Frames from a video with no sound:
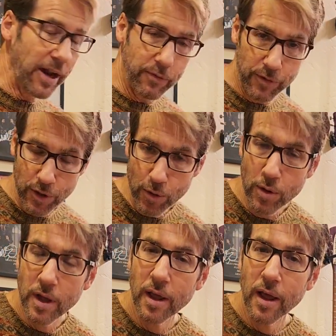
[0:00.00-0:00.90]
a few.
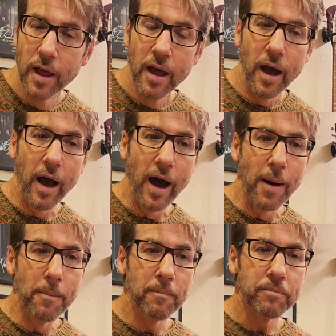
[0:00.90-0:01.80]

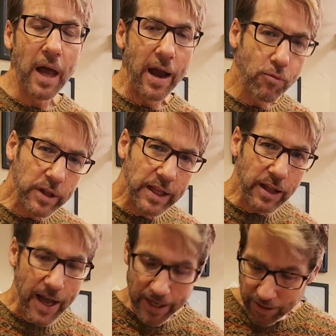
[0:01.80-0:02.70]
I really
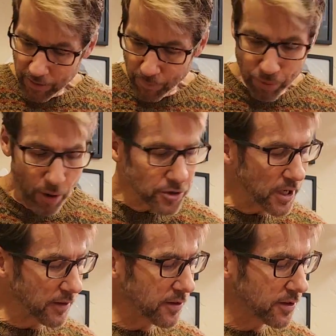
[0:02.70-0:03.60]
like
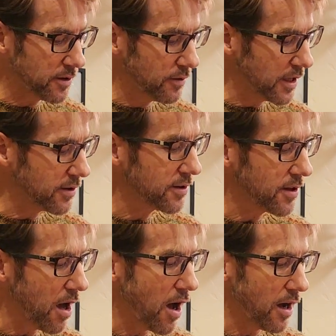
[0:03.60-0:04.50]
approaching this
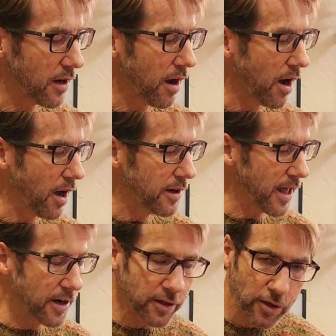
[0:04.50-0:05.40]
song on
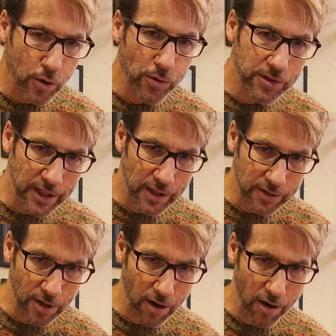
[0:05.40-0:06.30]
an acoustic
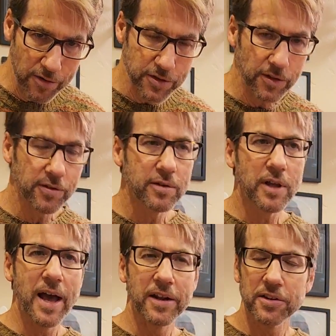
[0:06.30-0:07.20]
guitar, just
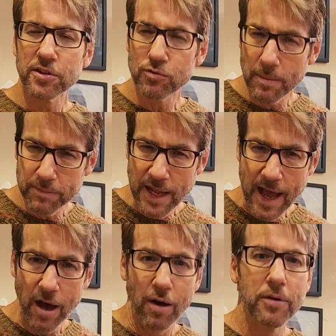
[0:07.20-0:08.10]
kind of stripped
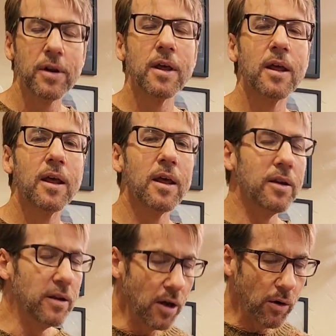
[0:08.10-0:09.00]
down,
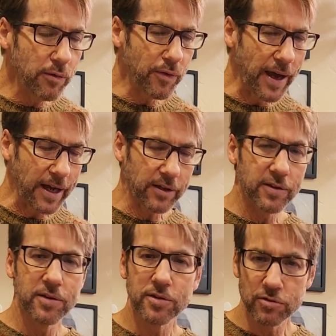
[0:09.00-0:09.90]
no effects,
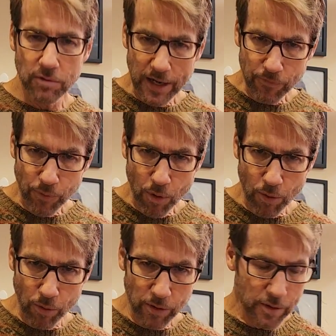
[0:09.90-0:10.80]

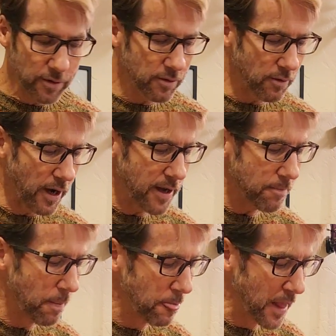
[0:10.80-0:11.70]
straightforward, right?
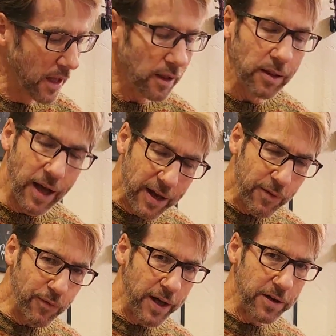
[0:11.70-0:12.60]
A lot
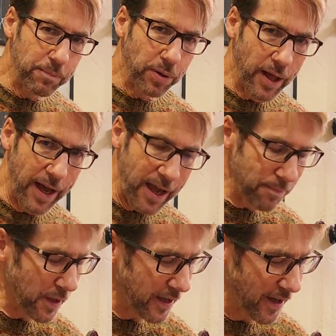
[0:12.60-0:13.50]
of fun to play
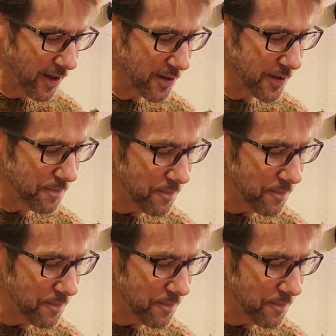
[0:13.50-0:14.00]
because